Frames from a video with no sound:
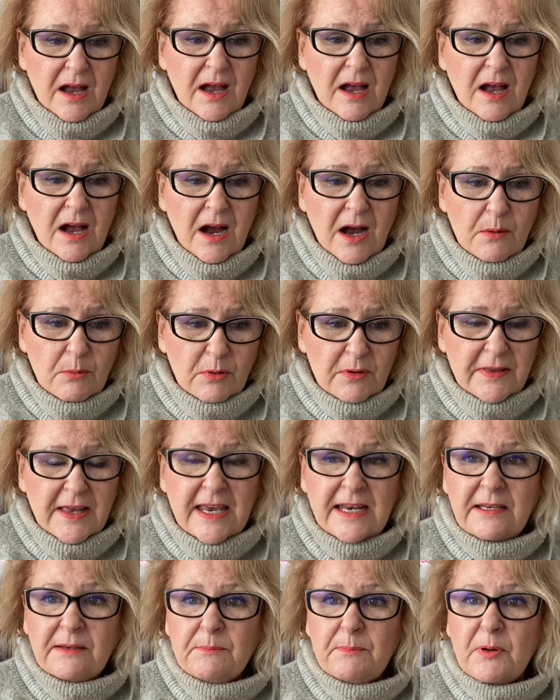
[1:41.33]
will
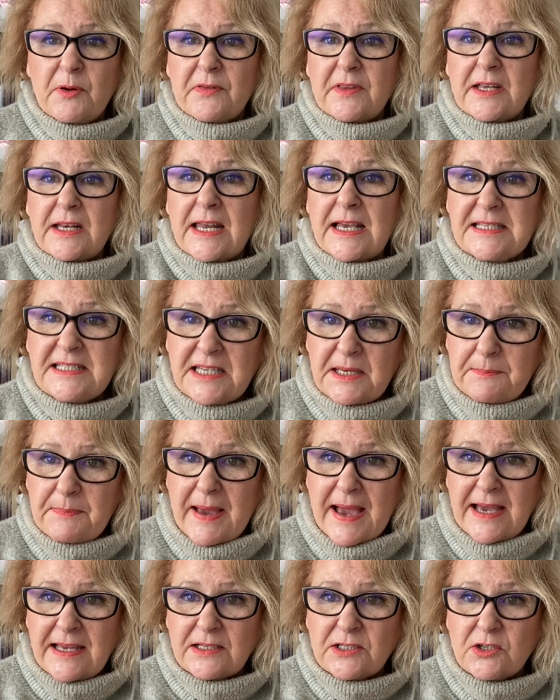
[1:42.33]
then put the elastic
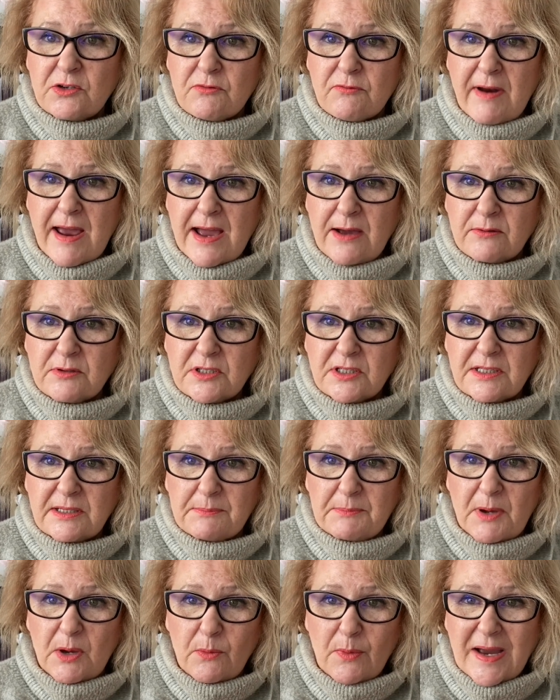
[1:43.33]
band around
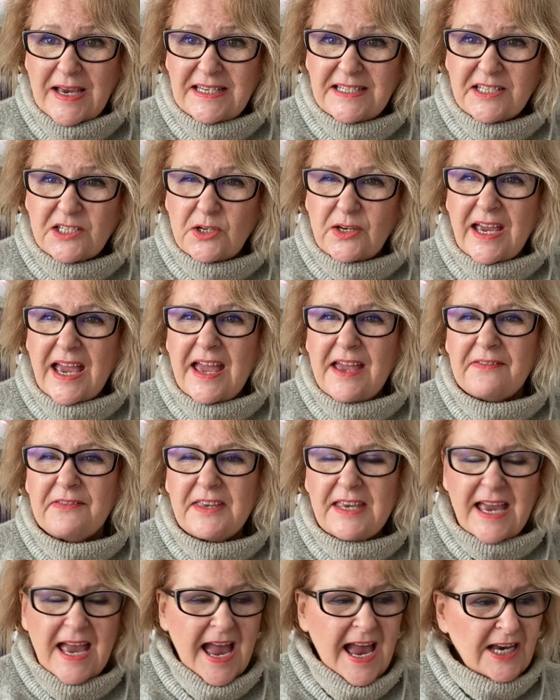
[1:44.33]
my waist to get
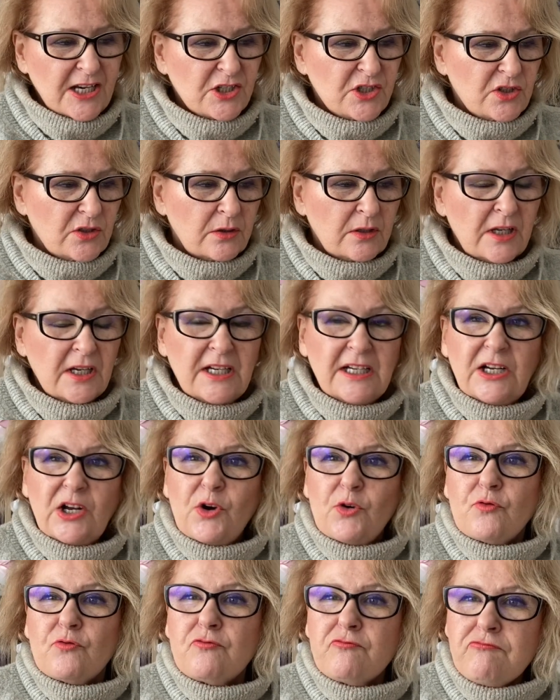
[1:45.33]
the actual
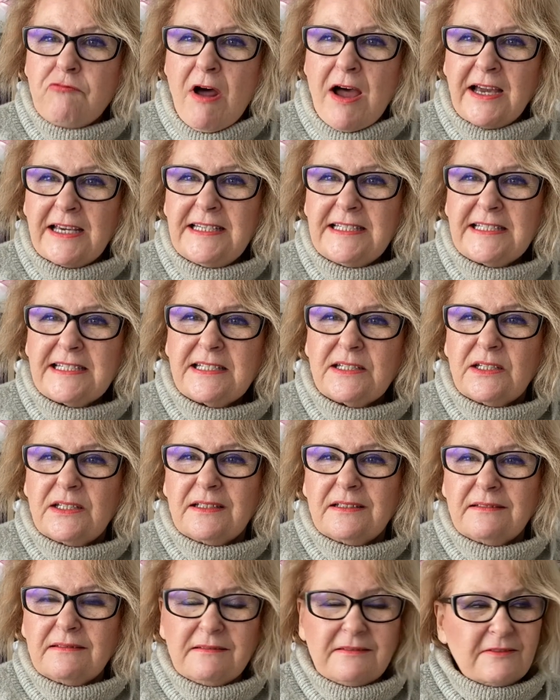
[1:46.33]
right
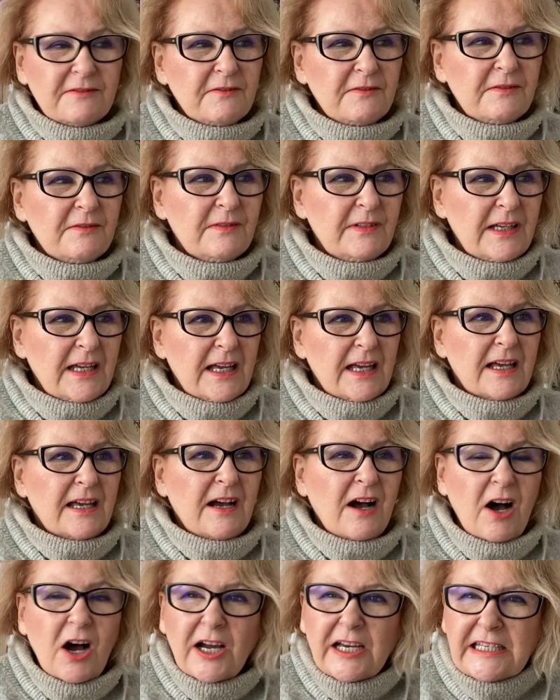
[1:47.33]

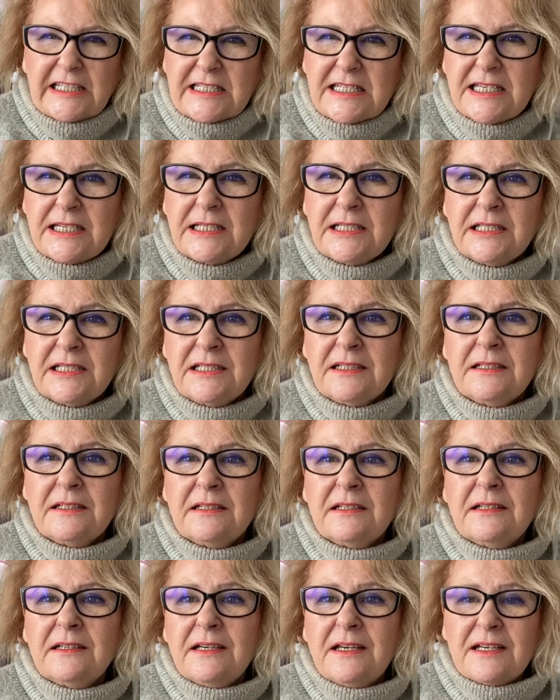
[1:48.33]
height.
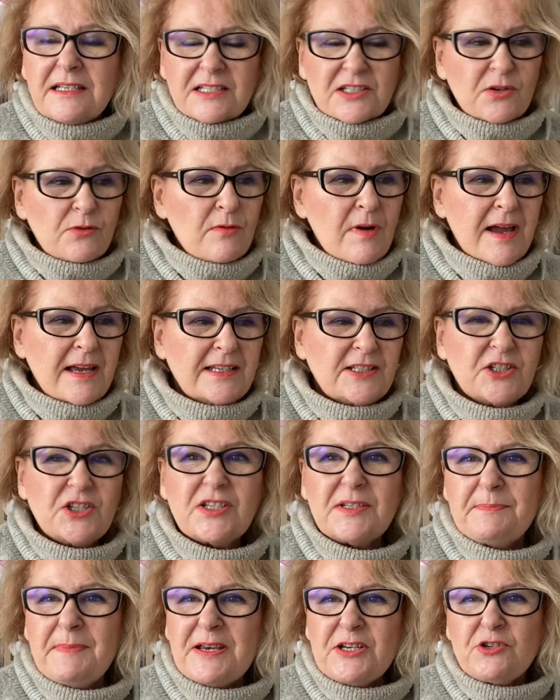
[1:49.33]
It's all right
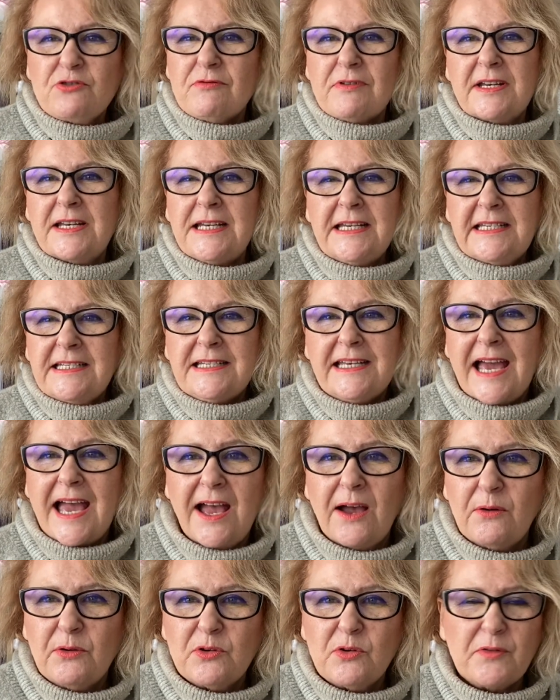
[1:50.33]
just measuring it
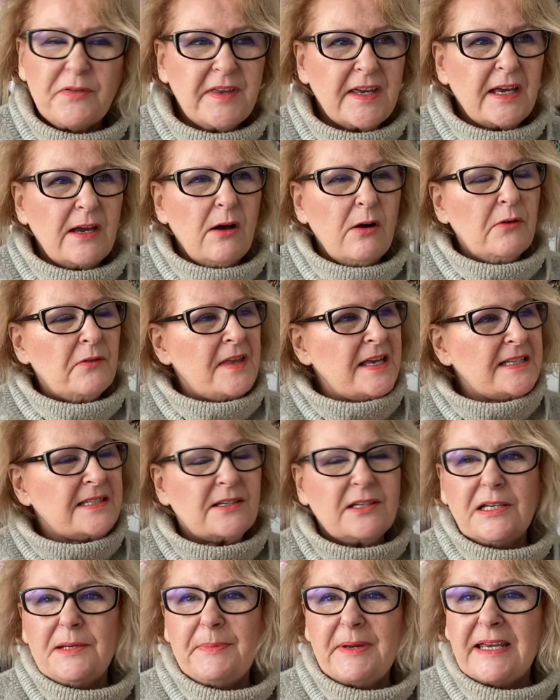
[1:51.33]
now and I'll think, oh, that's
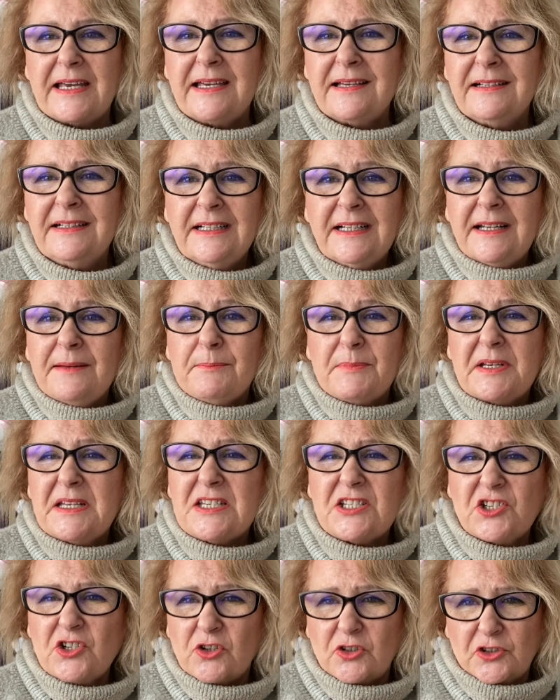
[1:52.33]
going to be it, but
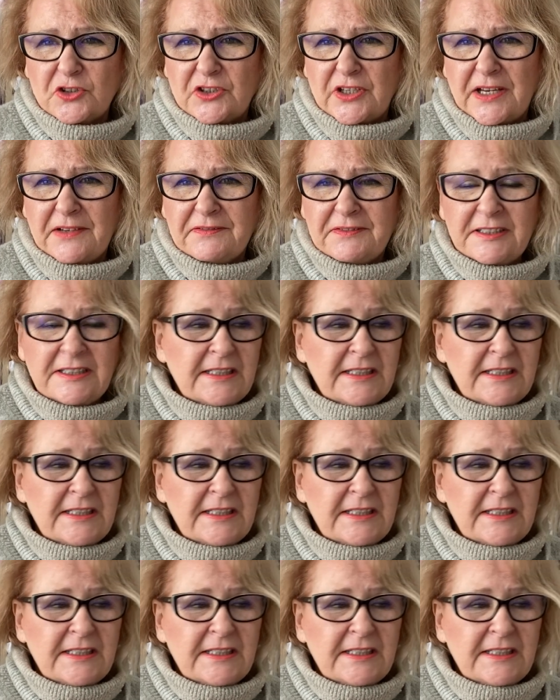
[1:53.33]
it's not good enough.